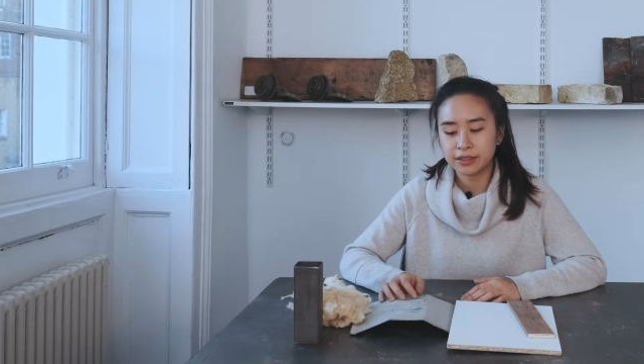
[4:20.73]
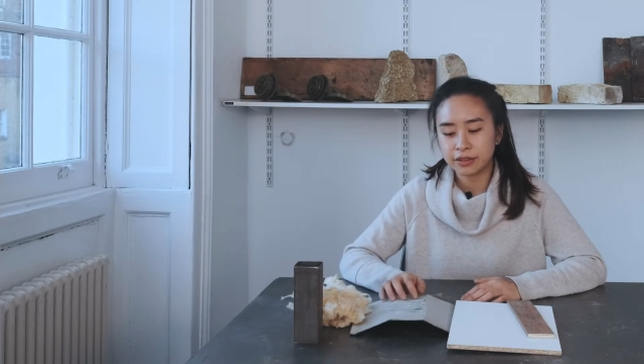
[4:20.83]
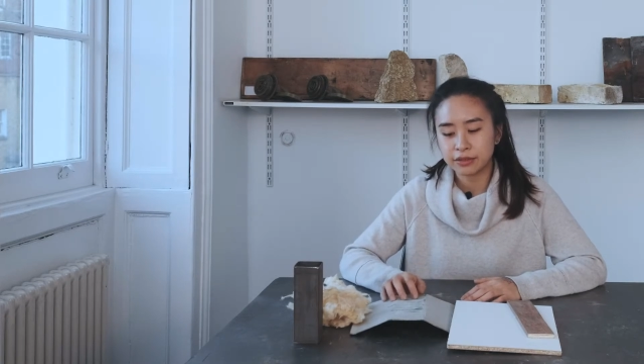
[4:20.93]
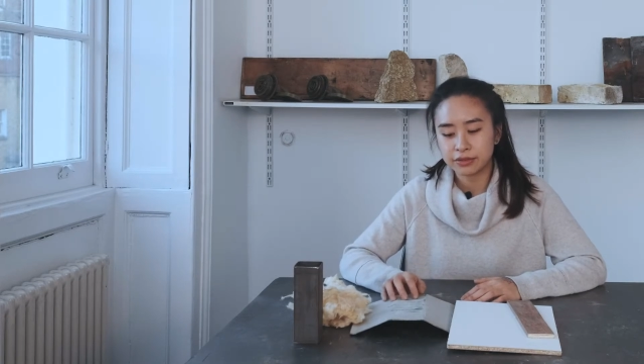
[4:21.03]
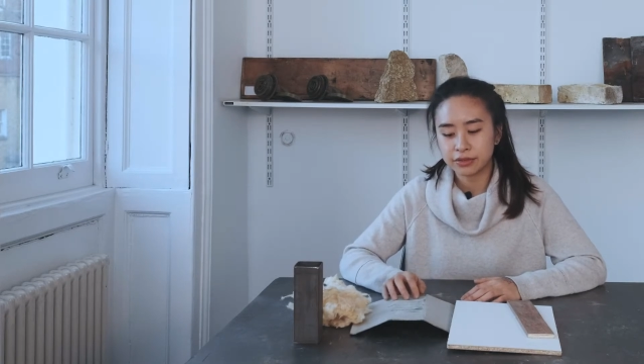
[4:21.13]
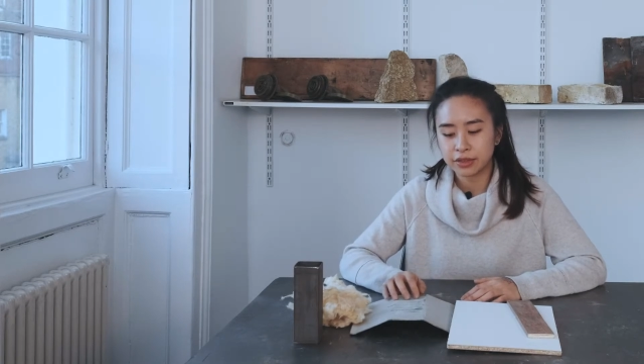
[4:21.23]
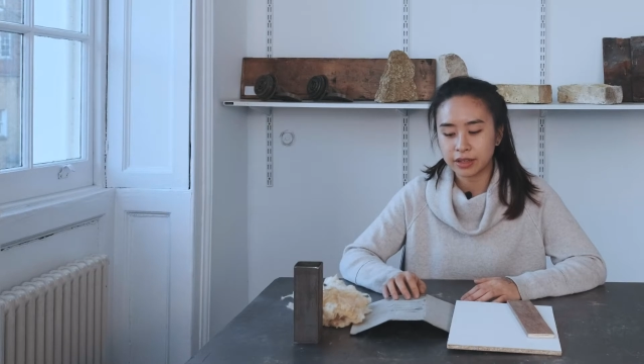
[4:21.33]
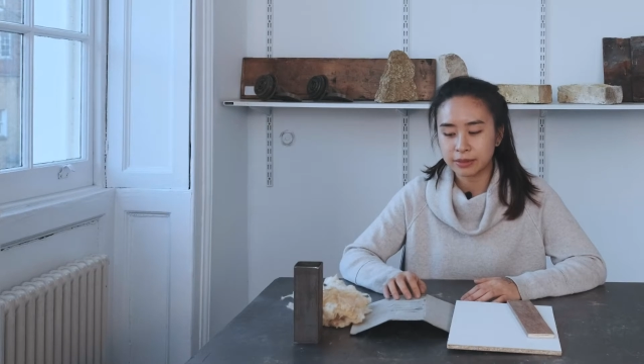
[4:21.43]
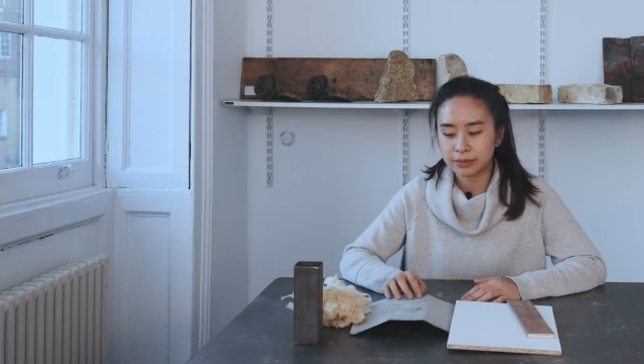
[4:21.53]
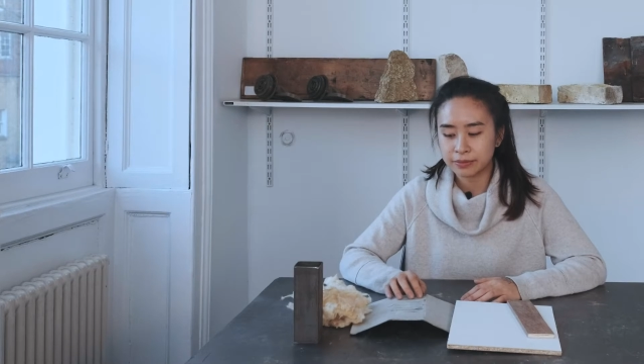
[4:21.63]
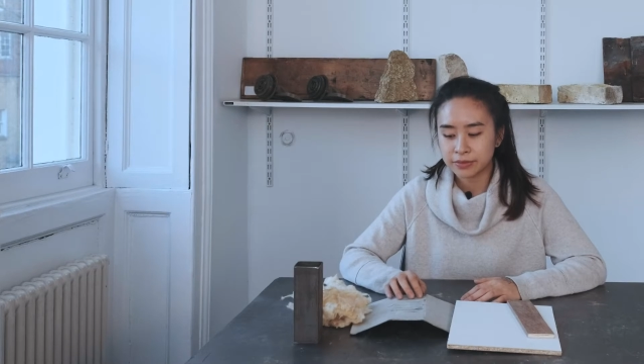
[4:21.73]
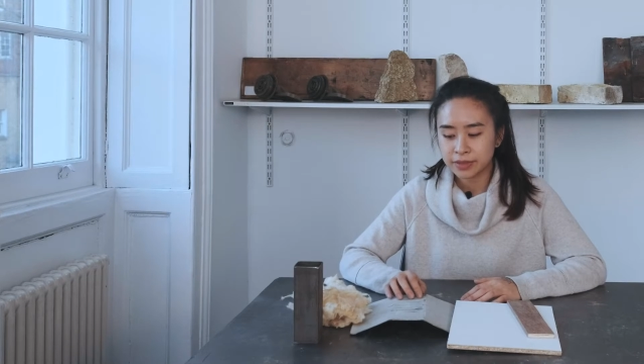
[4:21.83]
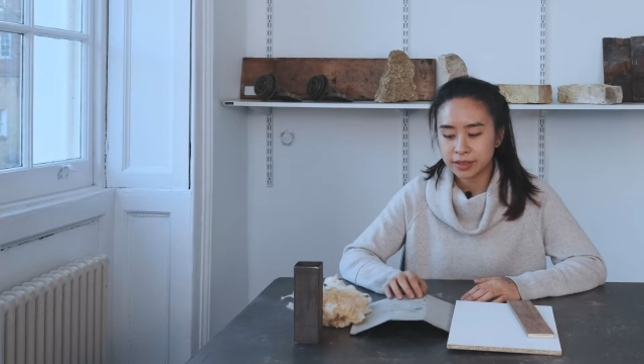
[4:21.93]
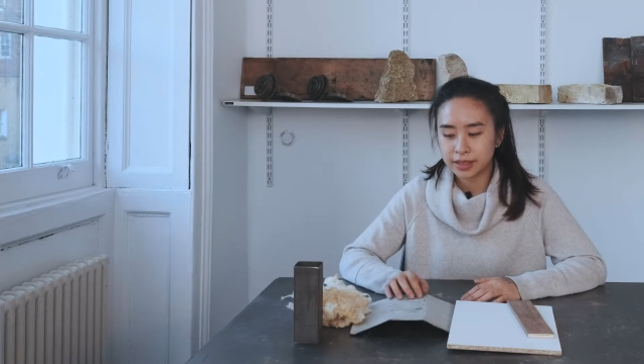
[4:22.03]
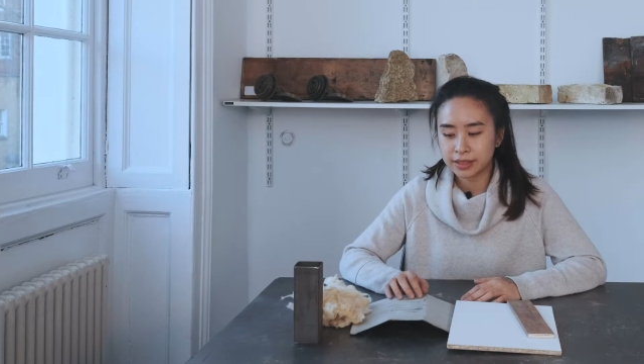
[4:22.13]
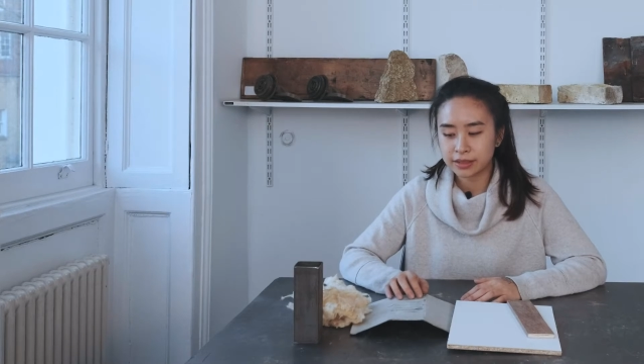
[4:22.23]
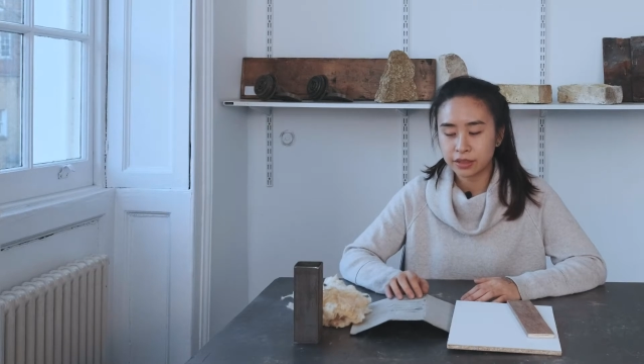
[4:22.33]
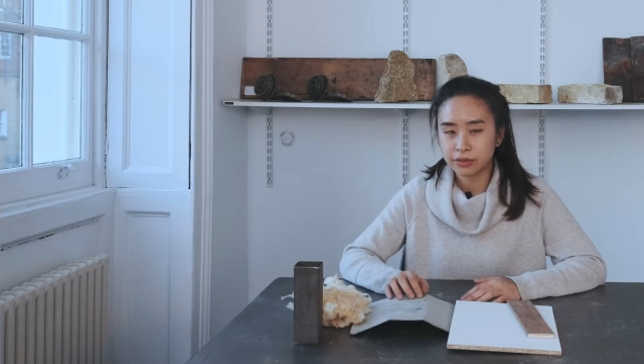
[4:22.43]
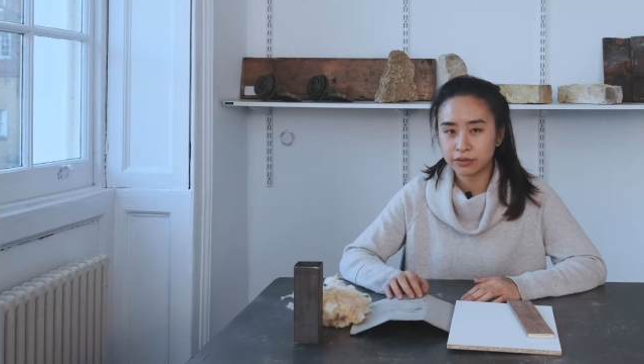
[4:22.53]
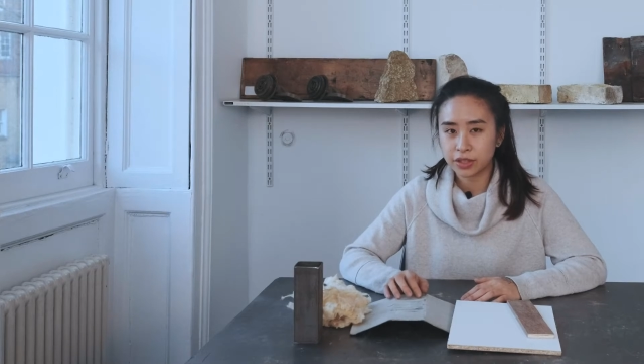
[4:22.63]
of these
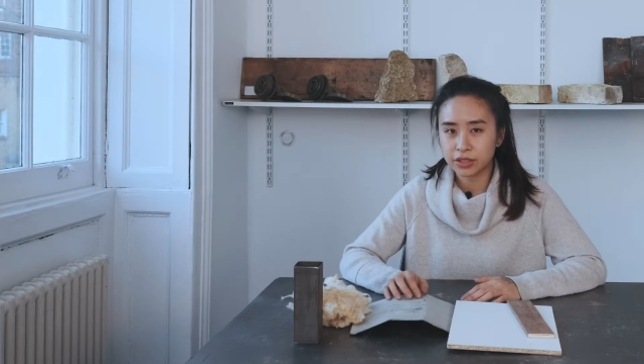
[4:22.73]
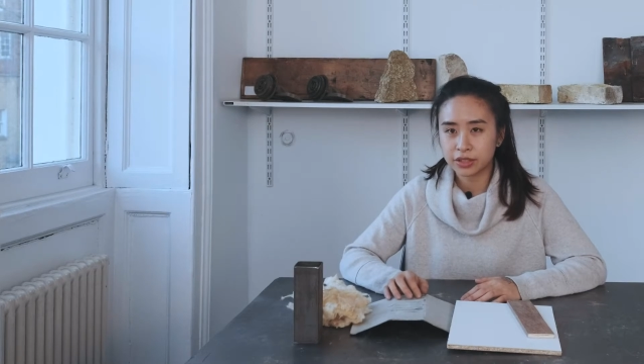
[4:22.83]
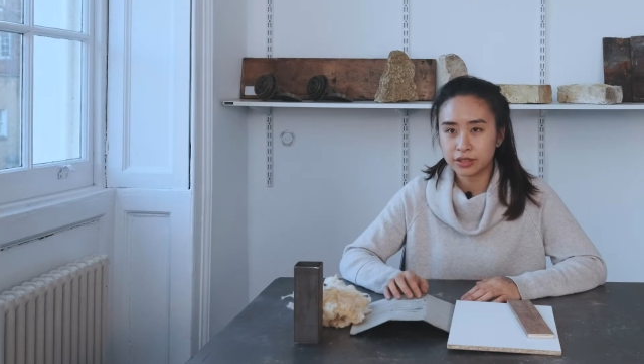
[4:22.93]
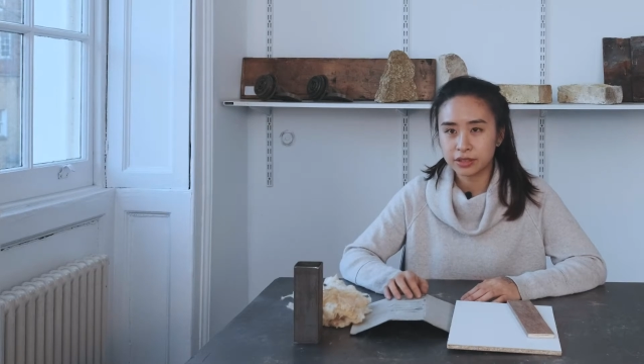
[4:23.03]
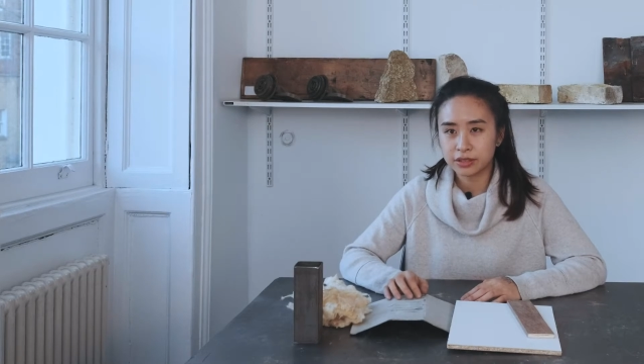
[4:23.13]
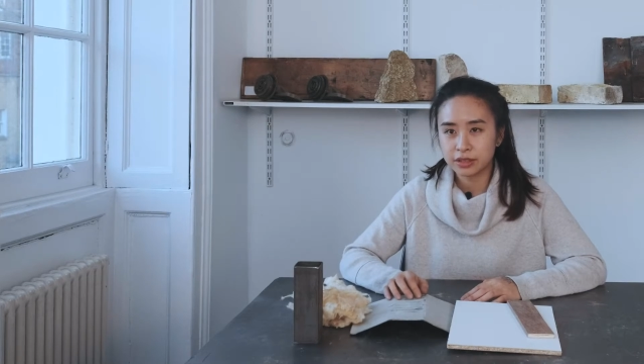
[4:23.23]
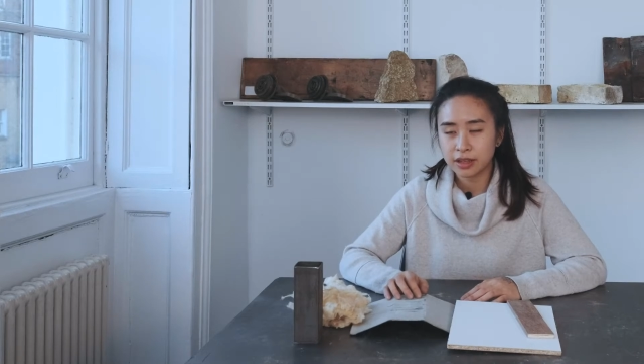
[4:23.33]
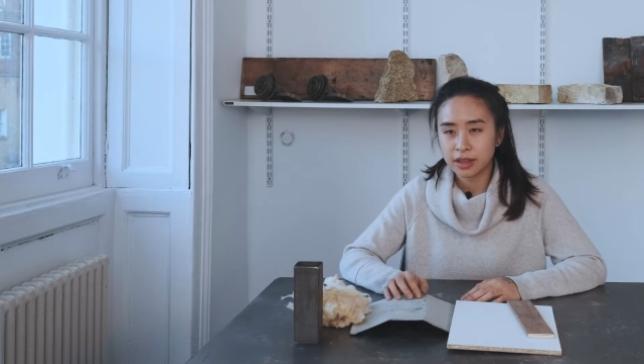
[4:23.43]
conversions.